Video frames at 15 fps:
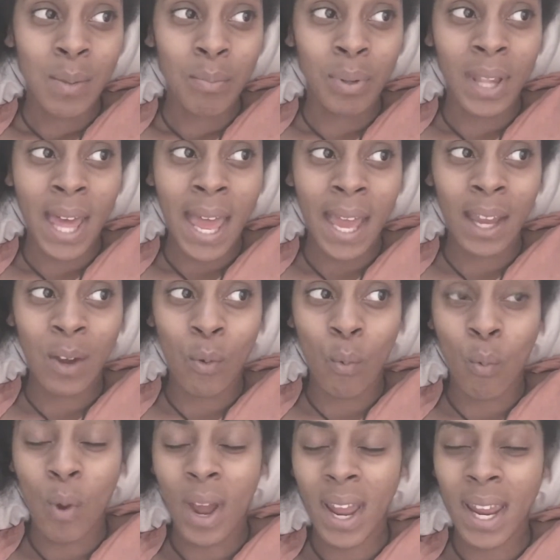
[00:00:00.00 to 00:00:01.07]
Black,
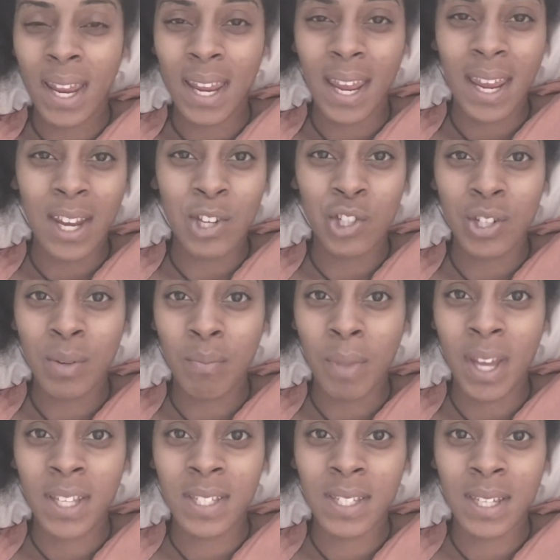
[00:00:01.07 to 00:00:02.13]
white, Asian,
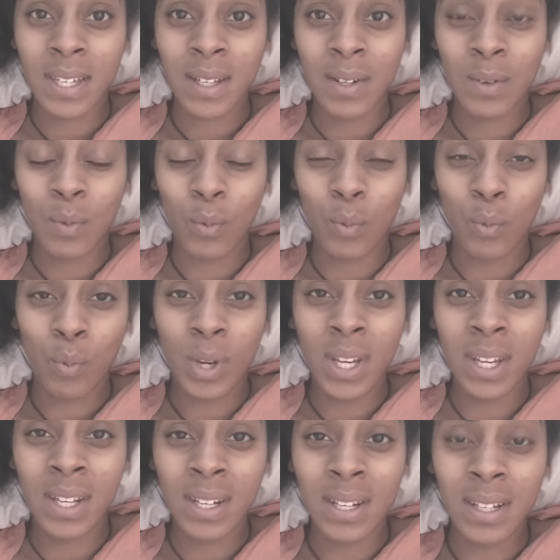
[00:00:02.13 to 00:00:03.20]
Mexican,
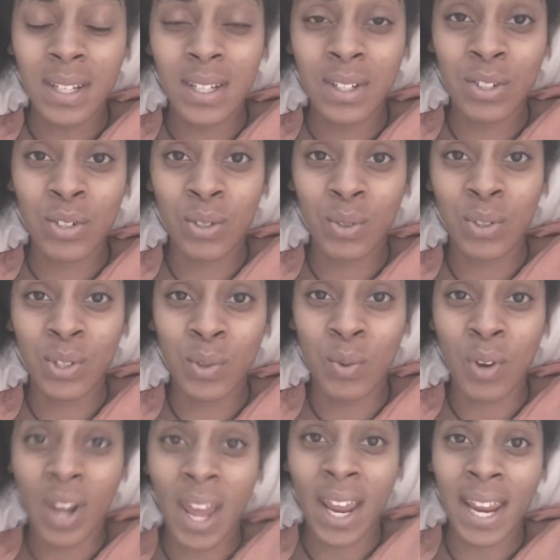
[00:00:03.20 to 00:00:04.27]
we need to
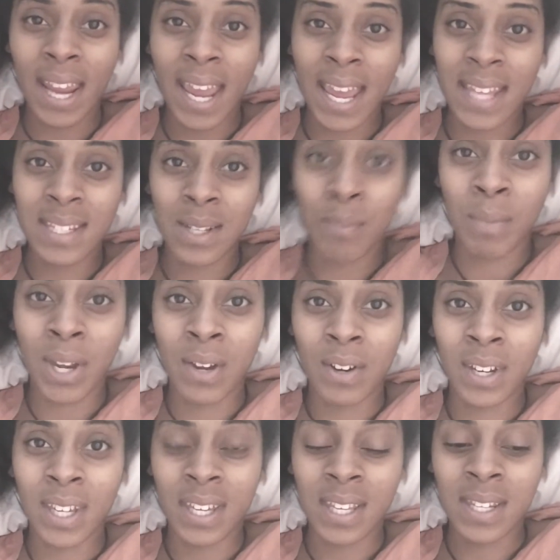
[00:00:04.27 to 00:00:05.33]
unite as
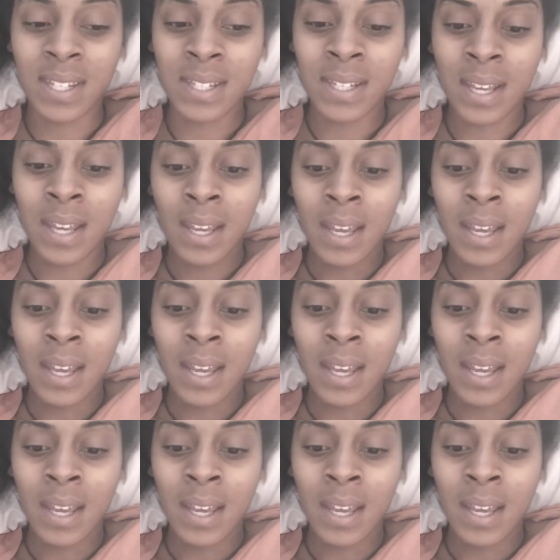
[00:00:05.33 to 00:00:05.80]
Americans.